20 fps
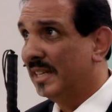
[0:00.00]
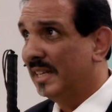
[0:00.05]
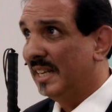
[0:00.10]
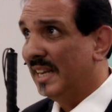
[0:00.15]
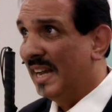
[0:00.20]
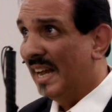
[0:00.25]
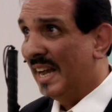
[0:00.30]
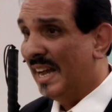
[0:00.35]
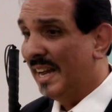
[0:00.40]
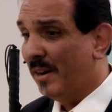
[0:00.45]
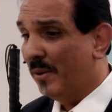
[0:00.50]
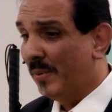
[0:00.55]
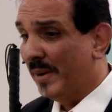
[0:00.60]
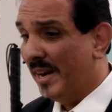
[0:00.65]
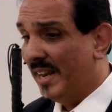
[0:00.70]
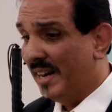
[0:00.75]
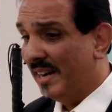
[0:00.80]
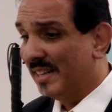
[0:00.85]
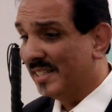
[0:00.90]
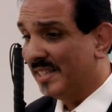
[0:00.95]
I created
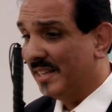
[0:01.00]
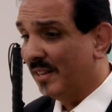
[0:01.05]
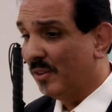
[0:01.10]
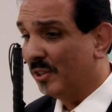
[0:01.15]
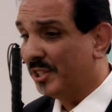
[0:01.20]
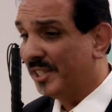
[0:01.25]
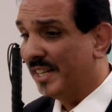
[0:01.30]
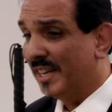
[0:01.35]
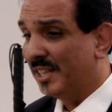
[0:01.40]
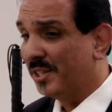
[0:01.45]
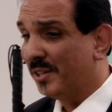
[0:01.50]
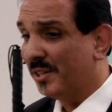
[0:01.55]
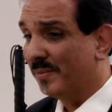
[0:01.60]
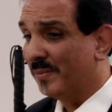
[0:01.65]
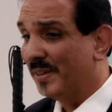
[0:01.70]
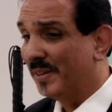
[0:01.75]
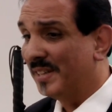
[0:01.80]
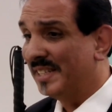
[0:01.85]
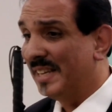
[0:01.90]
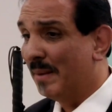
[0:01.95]
a single gesture, for
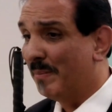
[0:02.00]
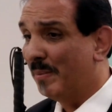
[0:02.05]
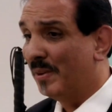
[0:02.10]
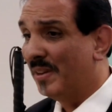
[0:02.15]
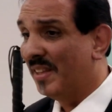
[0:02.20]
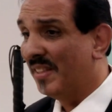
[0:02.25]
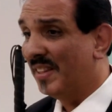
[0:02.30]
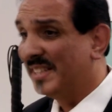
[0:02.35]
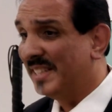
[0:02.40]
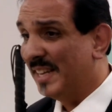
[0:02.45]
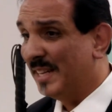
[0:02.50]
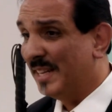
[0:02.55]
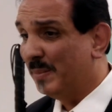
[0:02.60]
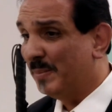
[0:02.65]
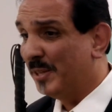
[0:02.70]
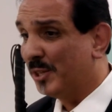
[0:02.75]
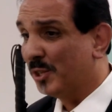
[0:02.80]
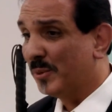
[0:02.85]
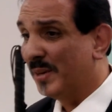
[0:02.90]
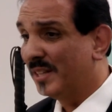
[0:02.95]
example, now that takes me
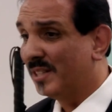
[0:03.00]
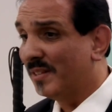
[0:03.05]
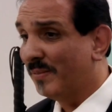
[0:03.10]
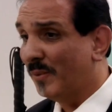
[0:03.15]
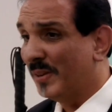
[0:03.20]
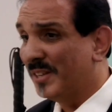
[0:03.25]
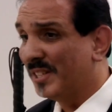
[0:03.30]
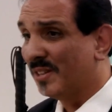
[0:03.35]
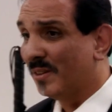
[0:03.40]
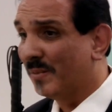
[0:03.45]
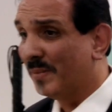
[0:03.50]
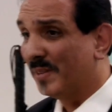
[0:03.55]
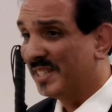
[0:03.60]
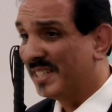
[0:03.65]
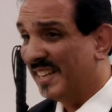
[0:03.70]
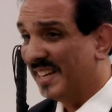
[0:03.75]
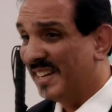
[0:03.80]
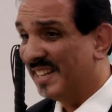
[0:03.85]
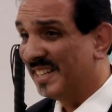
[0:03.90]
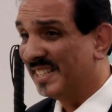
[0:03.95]
straight to VoiceOver
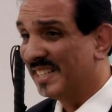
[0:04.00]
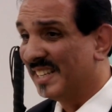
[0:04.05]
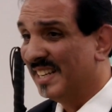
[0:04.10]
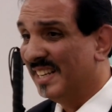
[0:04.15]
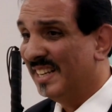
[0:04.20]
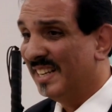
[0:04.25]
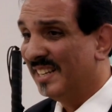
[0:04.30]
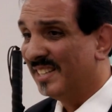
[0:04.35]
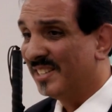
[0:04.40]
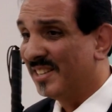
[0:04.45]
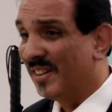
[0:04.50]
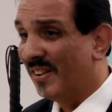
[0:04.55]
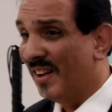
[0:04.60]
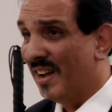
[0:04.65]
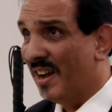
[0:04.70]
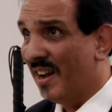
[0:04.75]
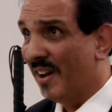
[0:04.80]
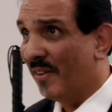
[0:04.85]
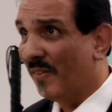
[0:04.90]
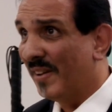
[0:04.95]
settings. So now
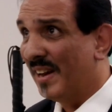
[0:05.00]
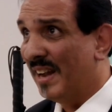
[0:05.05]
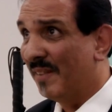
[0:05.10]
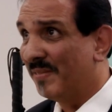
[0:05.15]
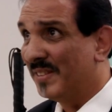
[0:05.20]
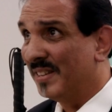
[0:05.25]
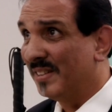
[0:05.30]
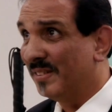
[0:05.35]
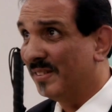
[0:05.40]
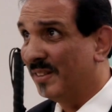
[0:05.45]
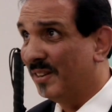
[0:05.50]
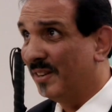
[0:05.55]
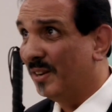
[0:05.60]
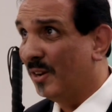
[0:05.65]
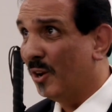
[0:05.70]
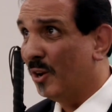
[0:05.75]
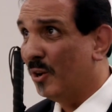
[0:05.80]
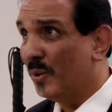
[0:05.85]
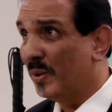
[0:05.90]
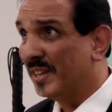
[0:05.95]
I don't have to
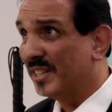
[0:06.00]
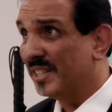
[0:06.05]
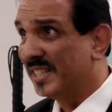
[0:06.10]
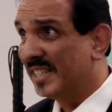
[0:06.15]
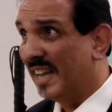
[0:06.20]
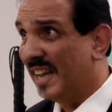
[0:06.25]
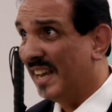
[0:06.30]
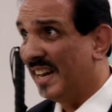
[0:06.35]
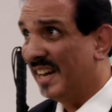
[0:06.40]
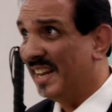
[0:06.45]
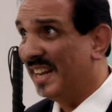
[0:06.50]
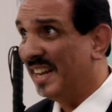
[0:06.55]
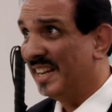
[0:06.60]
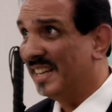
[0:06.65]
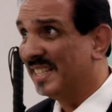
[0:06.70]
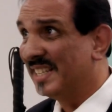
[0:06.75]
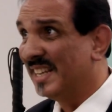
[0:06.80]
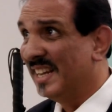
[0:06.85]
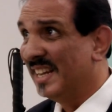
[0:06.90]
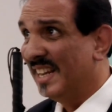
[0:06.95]
go to
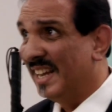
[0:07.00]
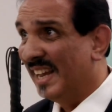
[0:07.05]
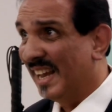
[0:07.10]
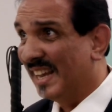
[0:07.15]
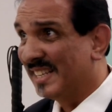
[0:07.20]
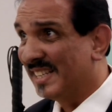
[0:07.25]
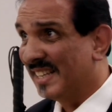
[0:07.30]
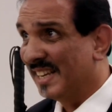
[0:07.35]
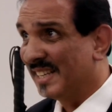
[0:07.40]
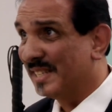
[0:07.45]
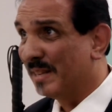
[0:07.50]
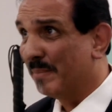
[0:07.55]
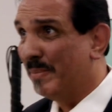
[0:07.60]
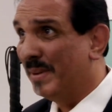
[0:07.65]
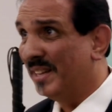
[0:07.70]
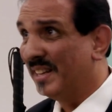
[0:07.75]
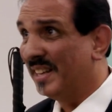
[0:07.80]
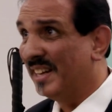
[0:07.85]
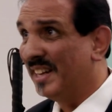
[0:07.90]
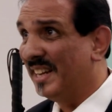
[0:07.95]
settings,
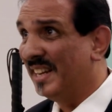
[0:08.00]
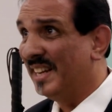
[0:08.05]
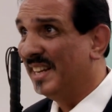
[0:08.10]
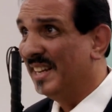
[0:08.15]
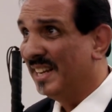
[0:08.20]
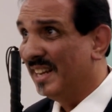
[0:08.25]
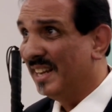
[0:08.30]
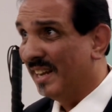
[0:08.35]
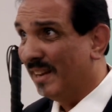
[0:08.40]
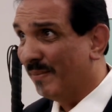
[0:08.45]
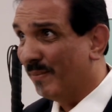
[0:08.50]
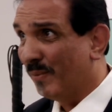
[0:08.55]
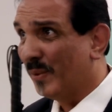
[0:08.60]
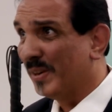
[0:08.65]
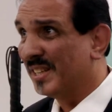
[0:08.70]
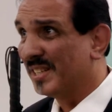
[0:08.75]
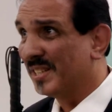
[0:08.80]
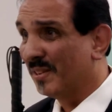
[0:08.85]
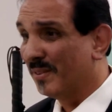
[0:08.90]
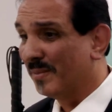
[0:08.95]
accessibility, and
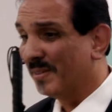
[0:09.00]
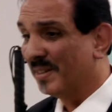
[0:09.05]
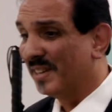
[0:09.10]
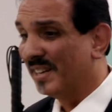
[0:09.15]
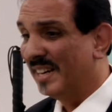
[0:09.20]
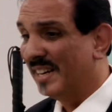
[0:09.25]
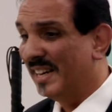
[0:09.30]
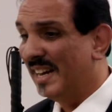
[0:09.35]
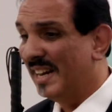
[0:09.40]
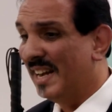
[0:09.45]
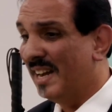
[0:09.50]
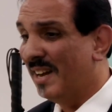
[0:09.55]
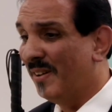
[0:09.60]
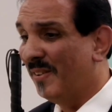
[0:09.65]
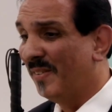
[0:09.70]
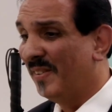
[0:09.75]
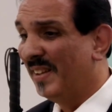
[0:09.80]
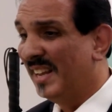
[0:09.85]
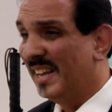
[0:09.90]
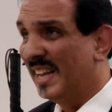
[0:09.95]
VoiceOver.
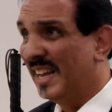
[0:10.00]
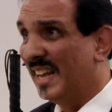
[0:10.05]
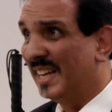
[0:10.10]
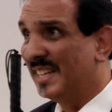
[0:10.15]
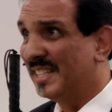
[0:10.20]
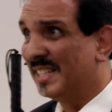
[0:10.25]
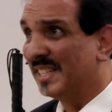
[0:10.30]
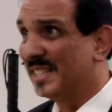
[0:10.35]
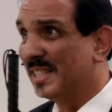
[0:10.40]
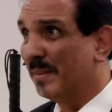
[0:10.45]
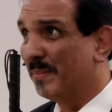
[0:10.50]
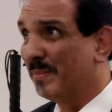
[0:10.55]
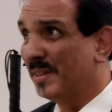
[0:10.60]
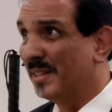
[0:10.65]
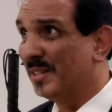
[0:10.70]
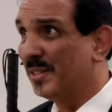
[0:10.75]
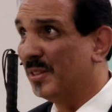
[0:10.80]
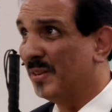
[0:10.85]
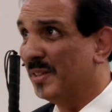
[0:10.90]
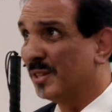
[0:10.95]
Now I just simply
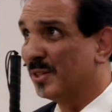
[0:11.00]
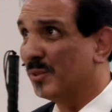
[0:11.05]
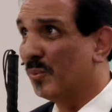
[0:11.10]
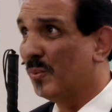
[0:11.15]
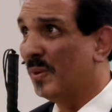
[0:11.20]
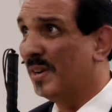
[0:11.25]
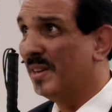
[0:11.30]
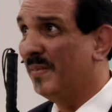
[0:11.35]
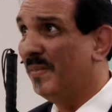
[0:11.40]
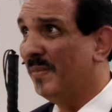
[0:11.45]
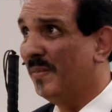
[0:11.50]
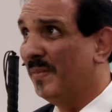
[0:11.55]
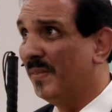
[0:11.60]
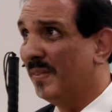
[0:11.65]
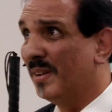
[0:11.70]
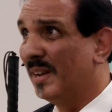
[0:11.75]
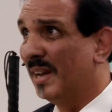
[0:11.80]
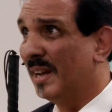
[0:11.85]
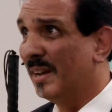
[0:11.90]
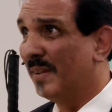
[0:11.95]
do this one
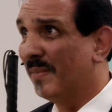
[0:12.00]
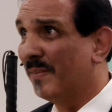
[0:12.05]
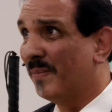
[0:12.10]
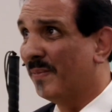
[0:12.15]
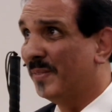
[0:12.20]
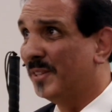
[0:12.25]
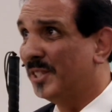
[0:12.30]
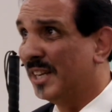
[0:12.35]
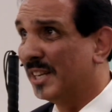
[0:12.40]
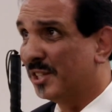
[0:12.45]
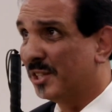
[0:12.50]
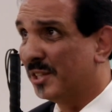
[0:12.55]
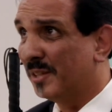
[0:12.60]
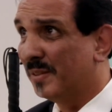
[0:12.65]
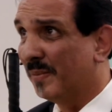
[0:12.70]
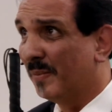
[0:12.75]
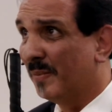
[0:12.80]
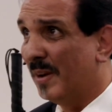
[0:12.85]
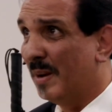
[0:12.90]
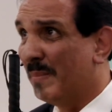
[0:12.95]
gesture,
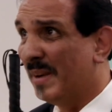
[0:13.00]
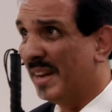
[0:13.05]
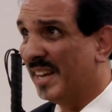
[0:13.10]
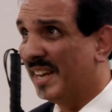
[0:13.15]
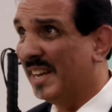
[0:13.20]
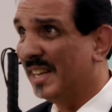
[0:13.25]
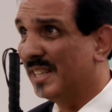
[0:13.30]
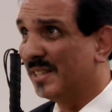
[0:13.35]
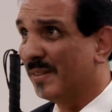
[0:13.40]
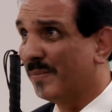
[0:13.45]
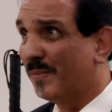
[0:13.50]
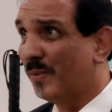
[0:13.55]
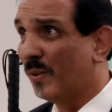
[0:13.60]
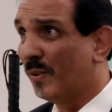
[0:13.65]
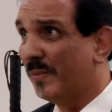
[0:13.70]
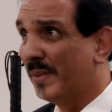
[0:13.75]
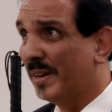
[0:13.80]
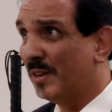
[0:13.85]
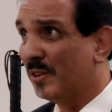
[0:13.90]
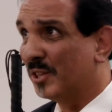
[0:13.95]
in my case a
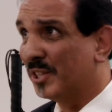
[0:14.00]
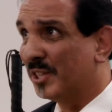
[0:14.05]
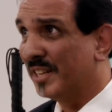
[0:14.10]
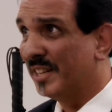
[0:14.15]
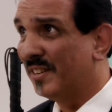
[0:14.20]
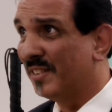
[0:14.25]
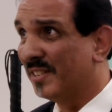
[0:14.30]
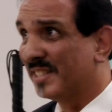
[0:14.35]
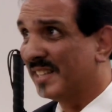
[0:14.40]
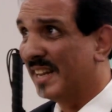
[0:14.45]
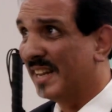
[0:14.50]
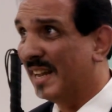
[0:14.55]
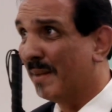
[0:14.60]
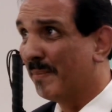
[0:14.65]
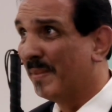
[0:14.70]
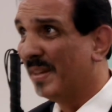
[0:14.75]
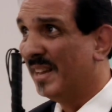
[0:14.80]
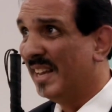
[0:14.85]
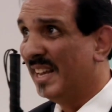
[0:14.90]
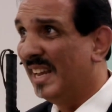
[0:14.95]
4-finger single tap,
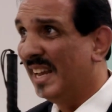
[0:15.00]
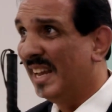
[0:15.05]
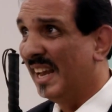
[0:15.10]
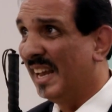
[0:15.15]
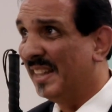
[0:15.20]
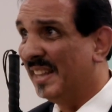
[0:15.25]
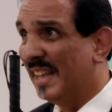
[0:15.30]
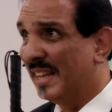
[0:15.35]
and that